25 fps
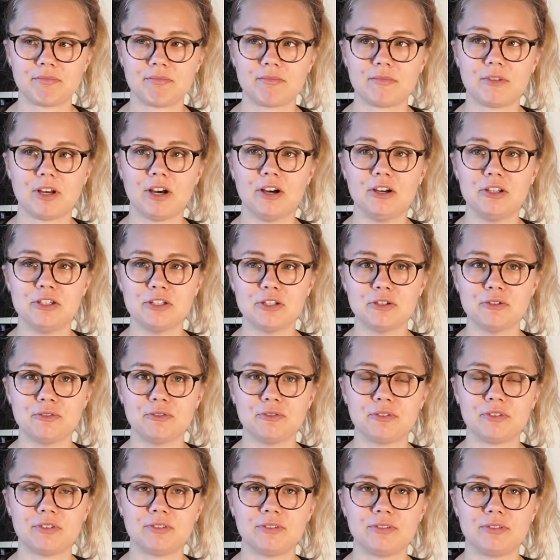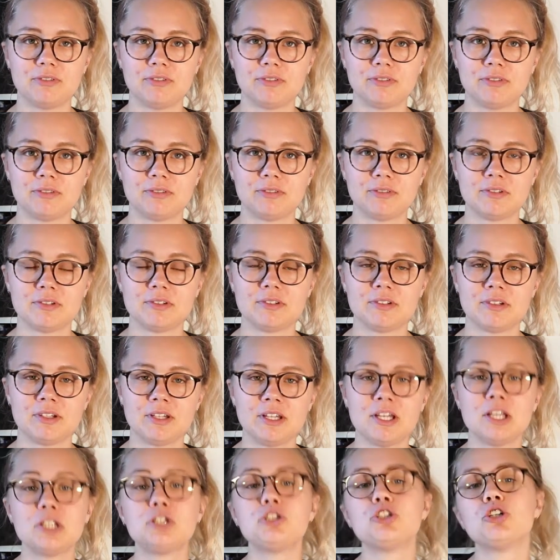kind of
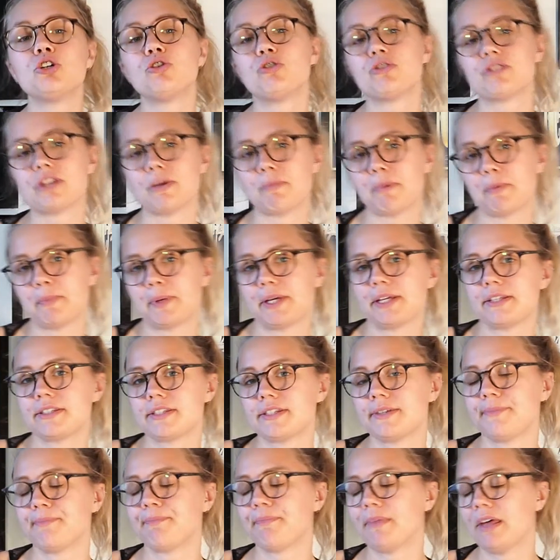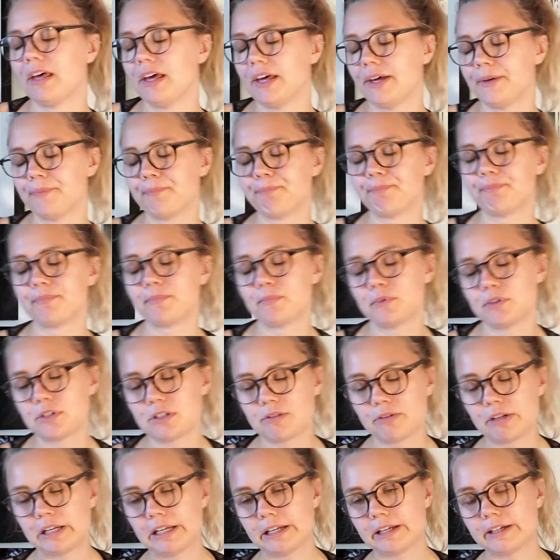cheer us up a bit, which
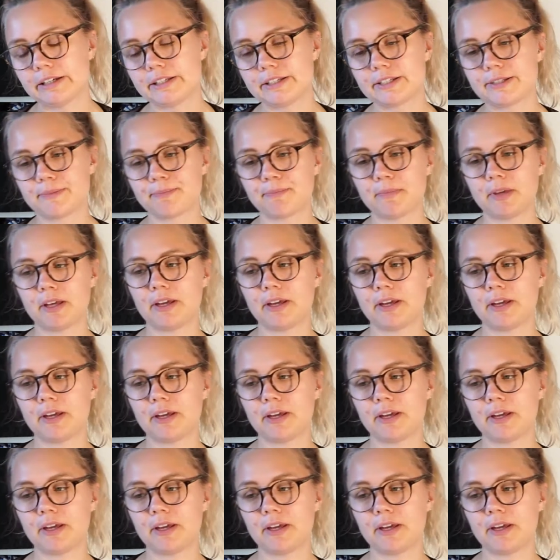is really nice.